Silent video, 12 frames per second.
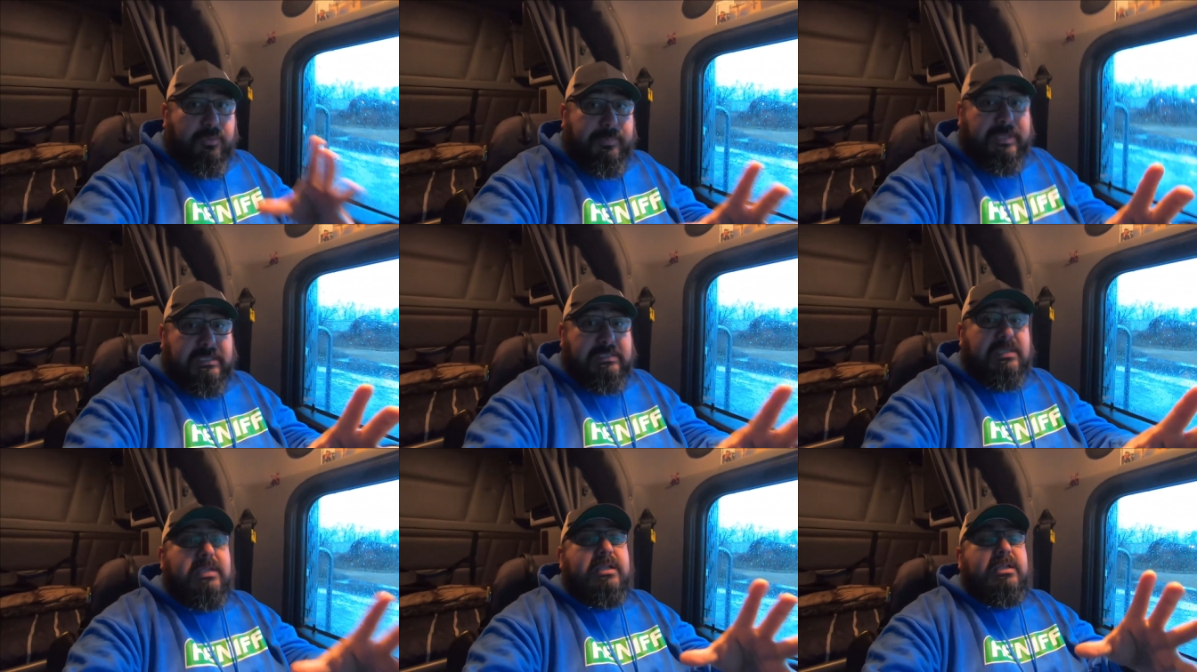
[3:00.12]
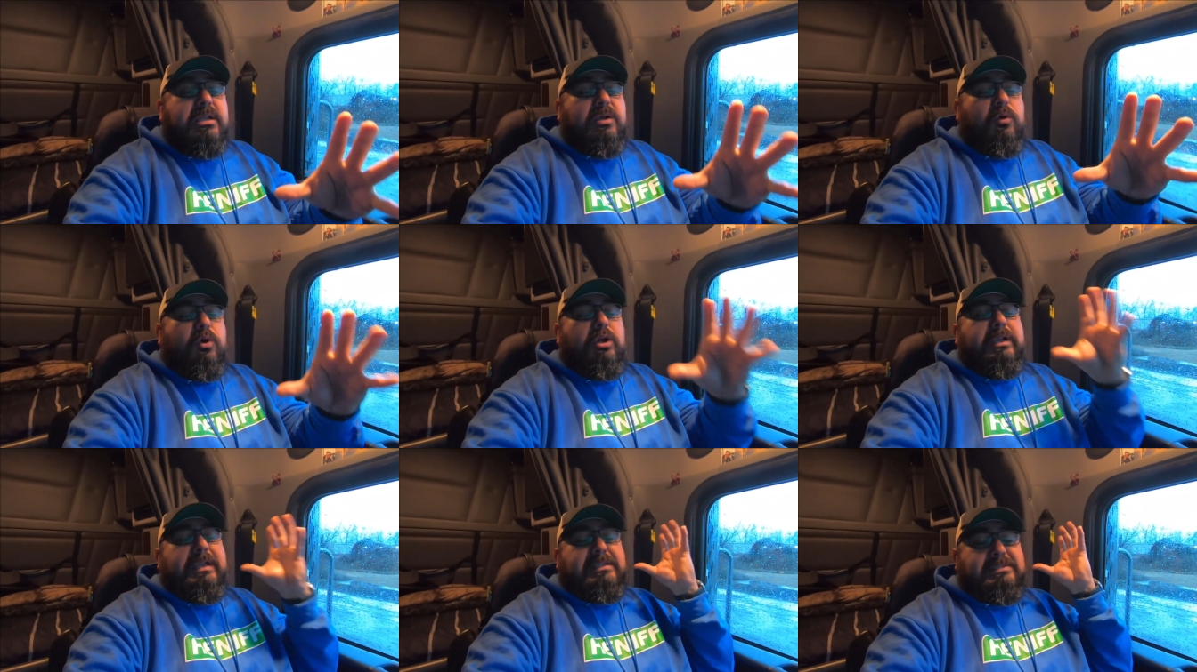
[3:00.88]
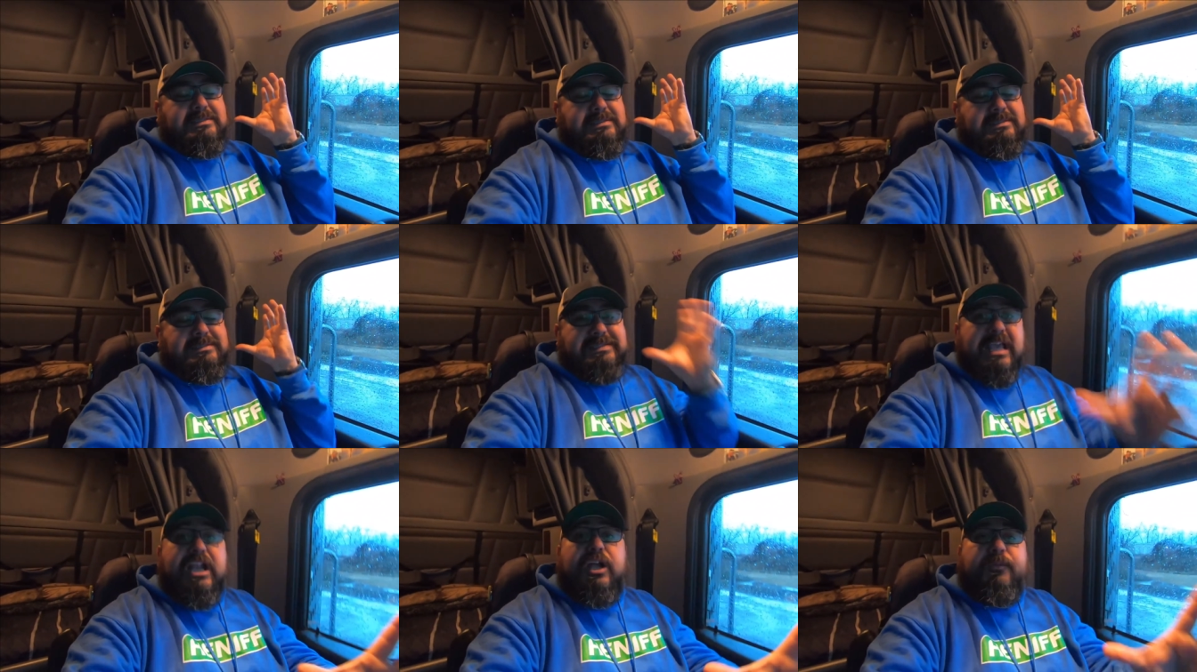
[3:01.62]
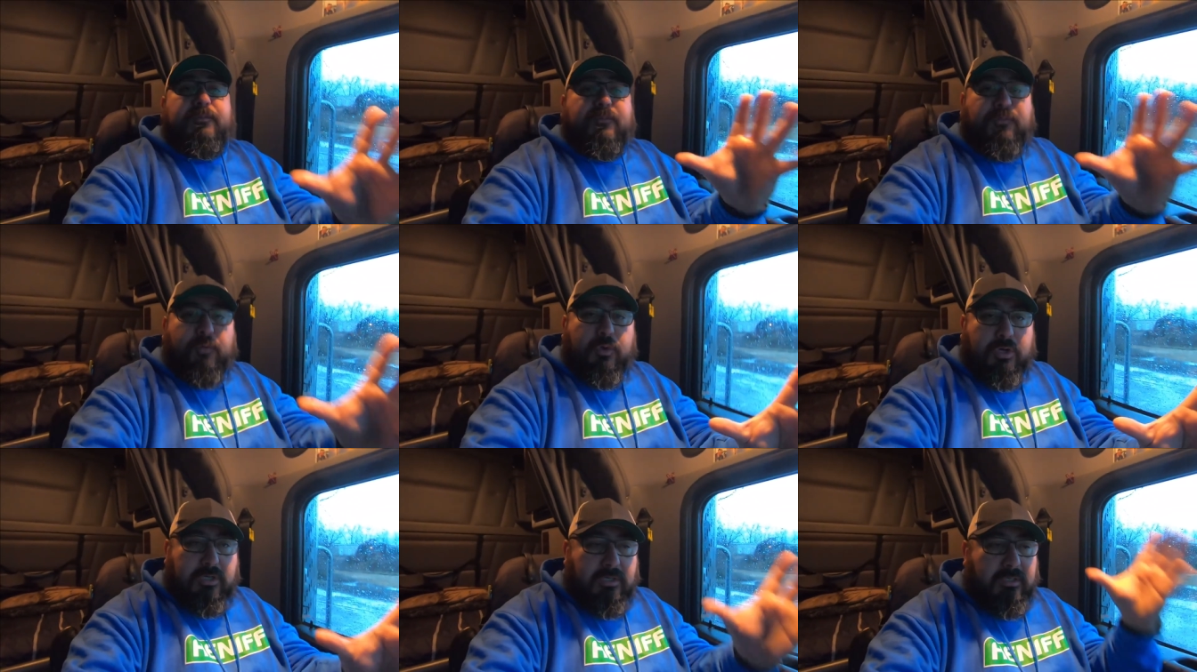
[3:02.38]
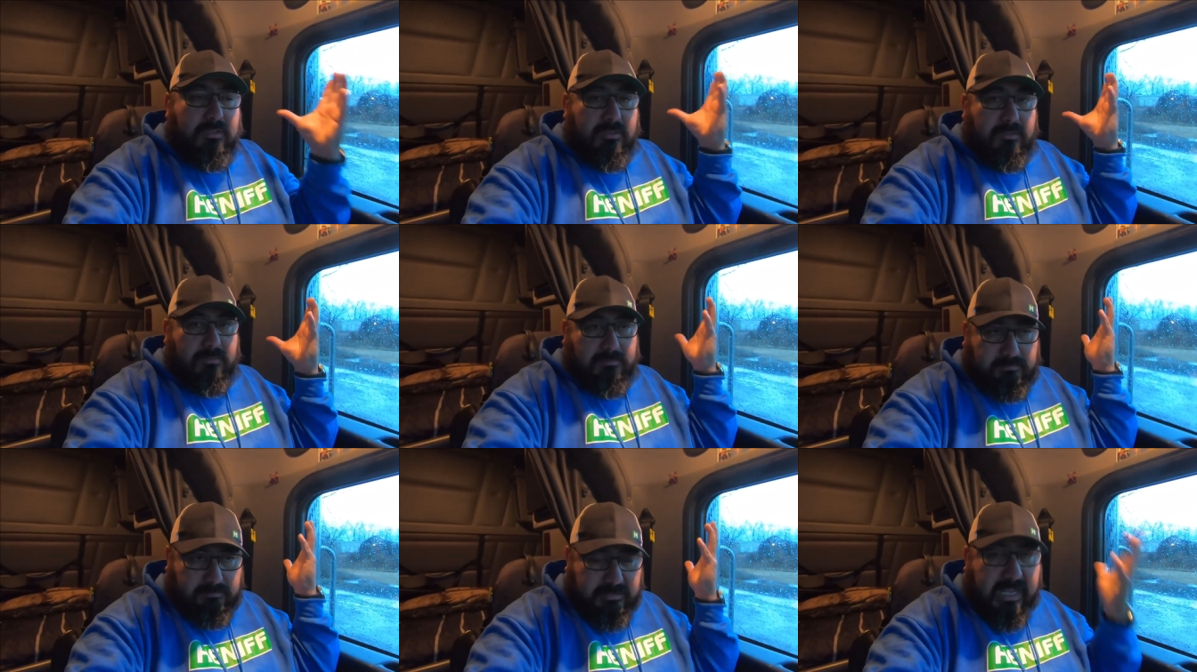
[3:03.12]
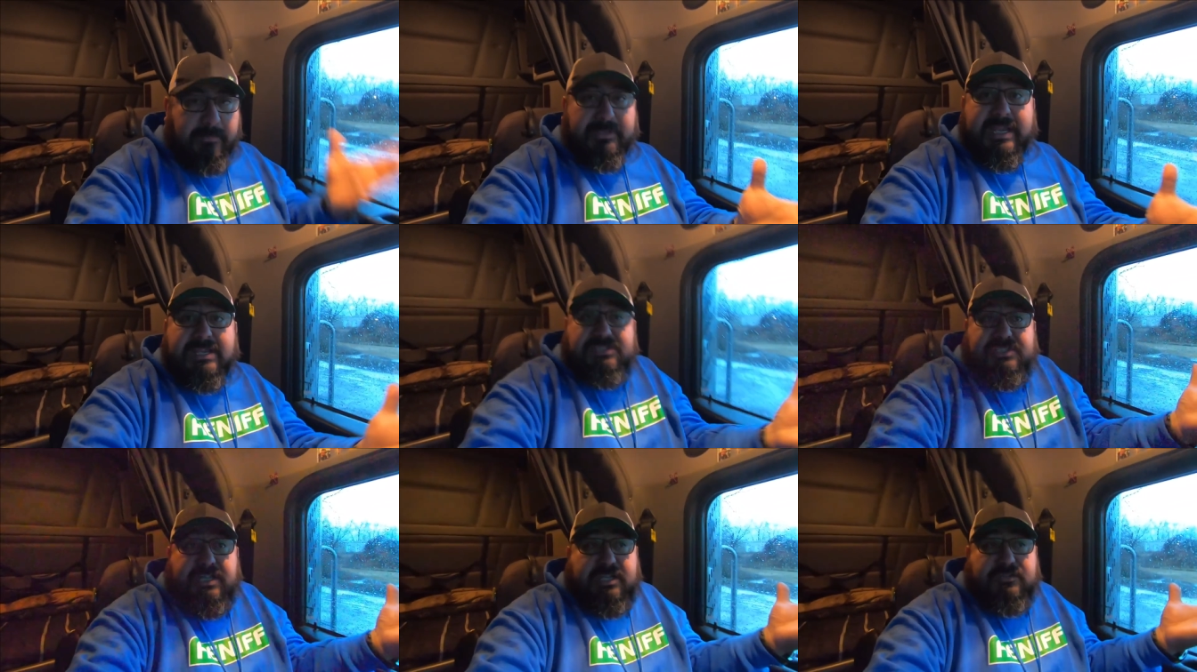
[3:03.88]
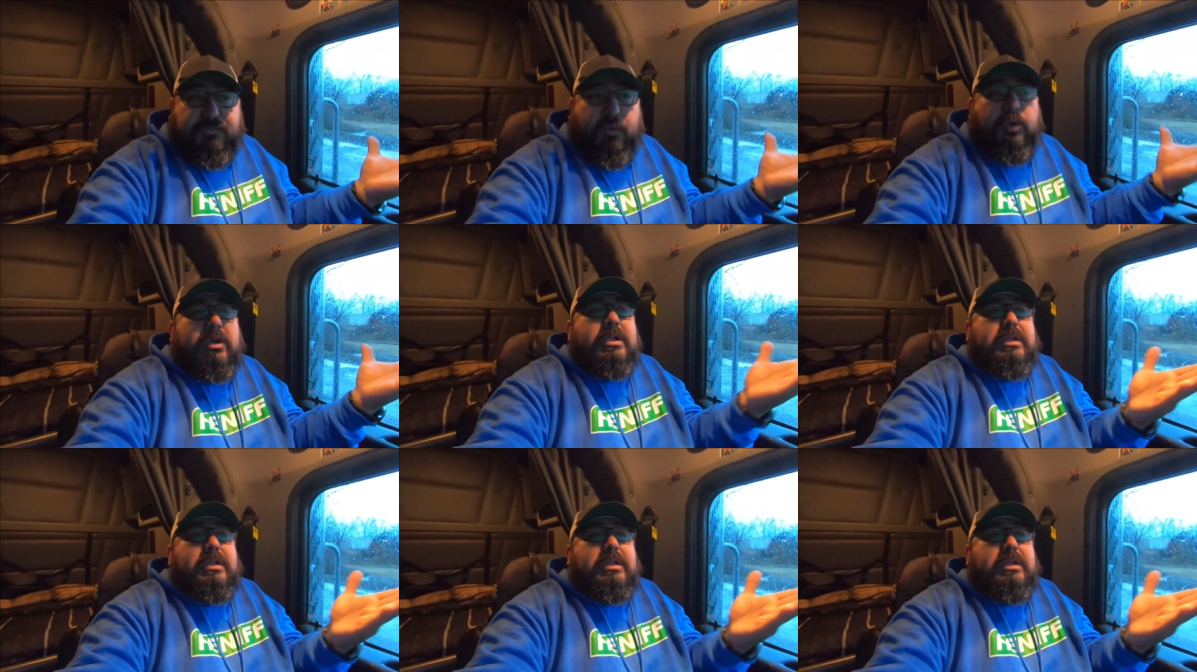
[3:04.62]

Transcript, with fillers: button or it's set up for the application that it's for.